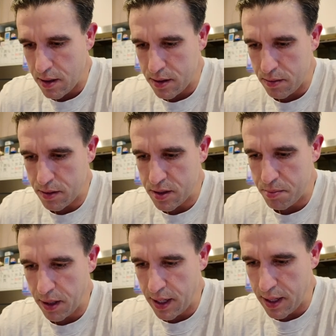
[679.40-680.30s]
So we'll
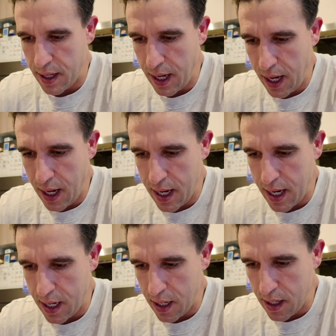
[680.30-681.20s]
split it there,
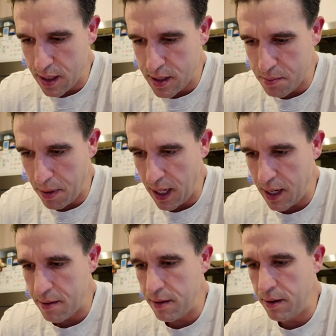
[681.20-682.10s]
edit, split.